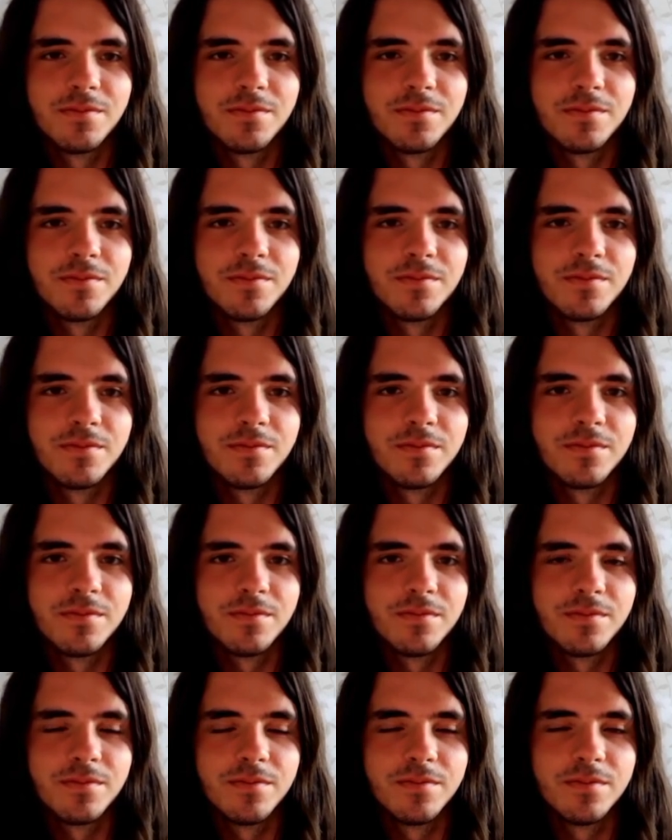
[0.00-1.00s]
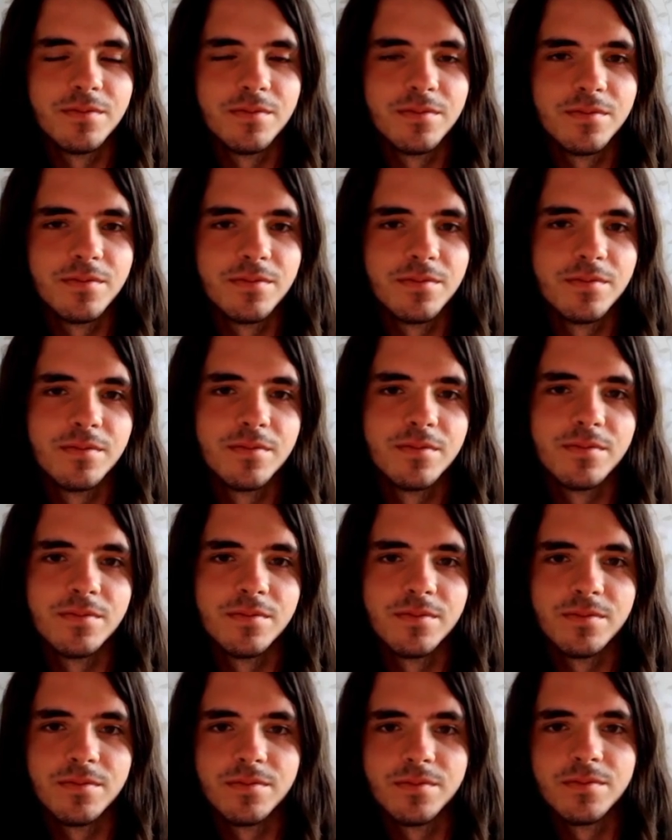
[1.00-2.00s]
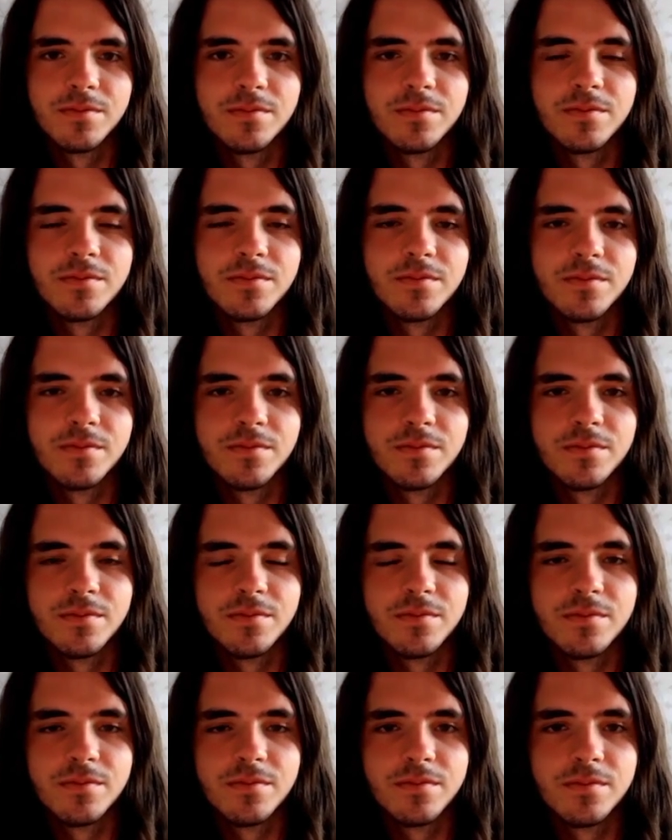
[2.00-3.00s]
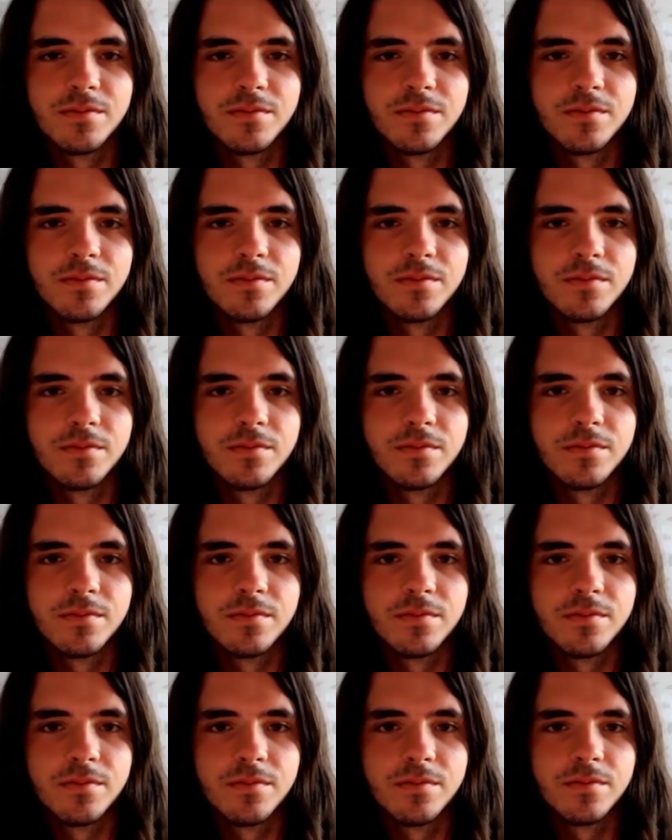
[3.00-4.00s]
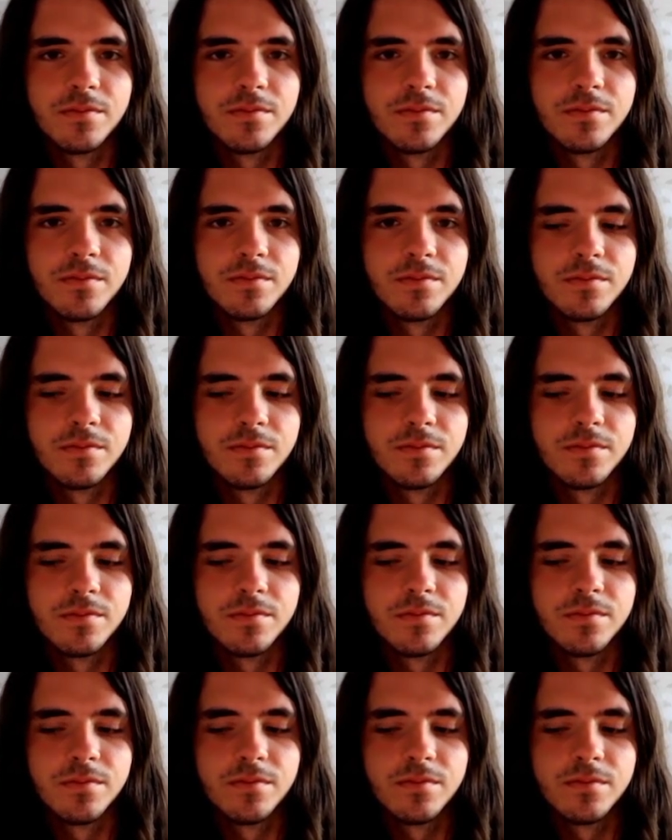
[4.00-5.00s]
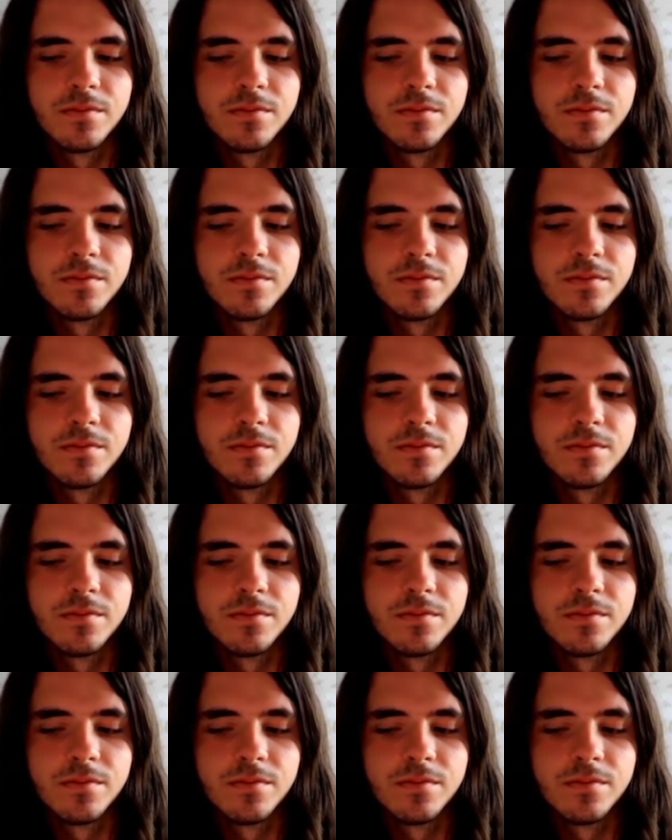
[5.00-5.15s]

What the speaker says: [no speech]